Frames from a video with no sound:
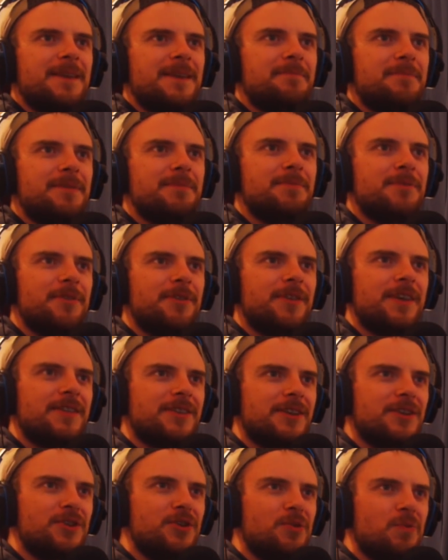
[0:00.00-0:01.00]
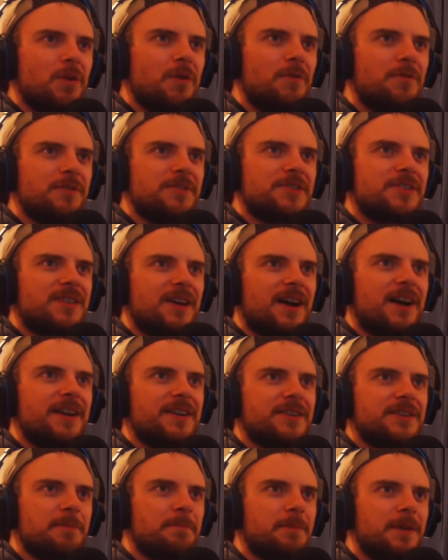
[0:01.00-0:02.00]
People think the new Wolfenstein
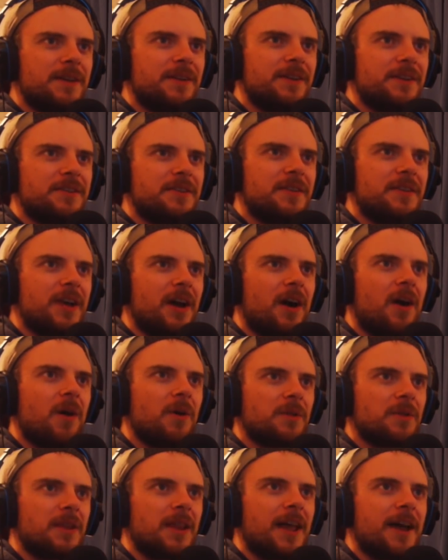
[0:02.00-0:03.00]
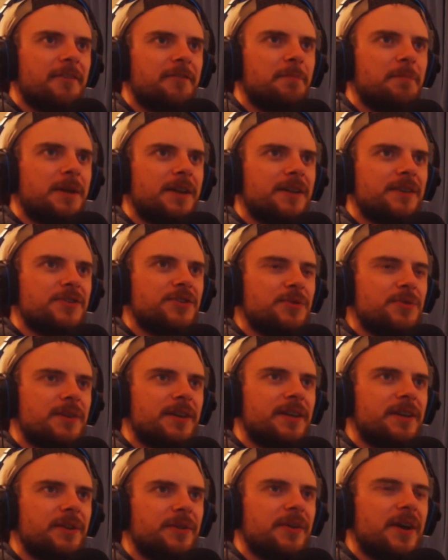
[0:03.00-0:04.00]
is appealing to the alt-left because you
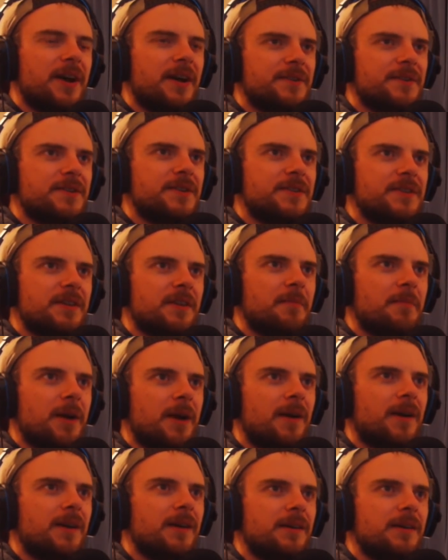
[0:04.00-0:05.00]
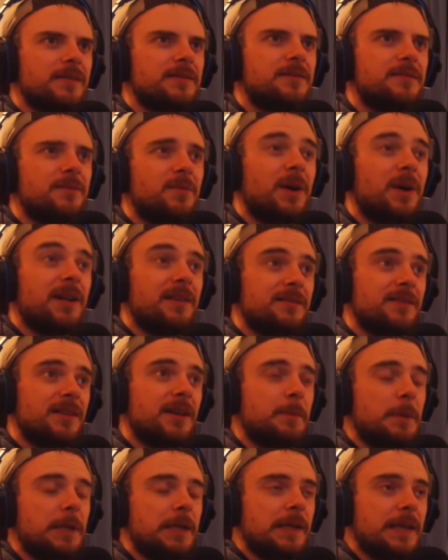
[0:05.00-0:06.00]
kill Nazis in America. Well, I
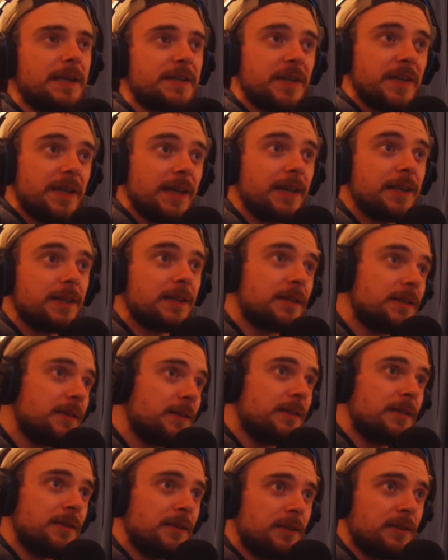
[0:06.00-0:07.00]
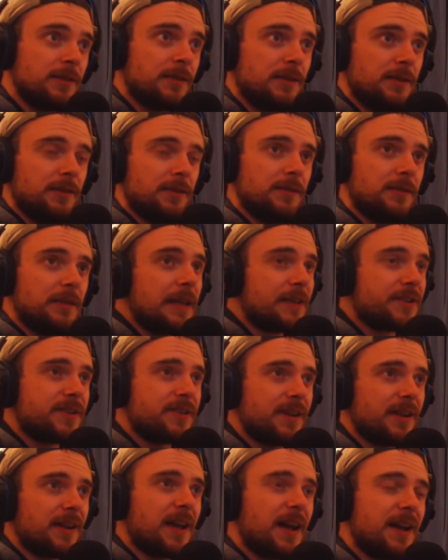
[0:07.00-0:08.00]
mean, isn't it?
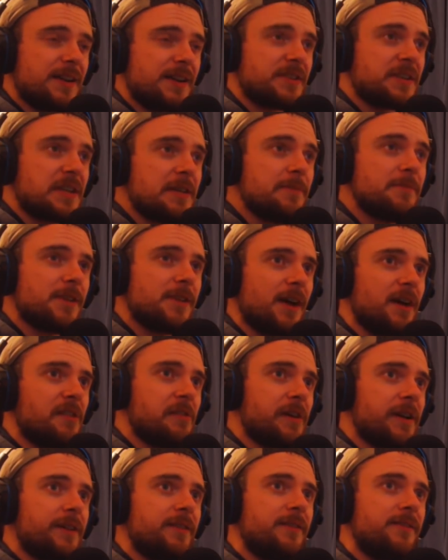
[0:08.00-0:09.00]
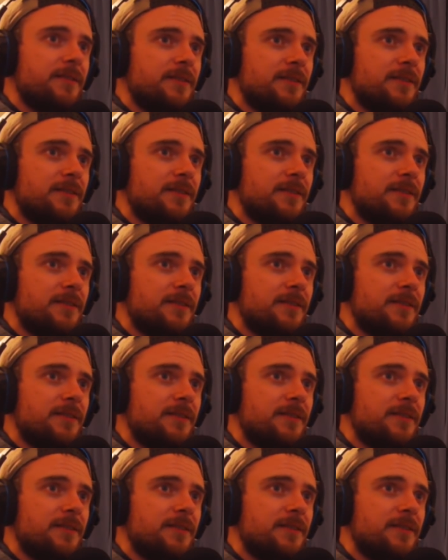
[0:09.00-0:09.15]
It kind of seems that way.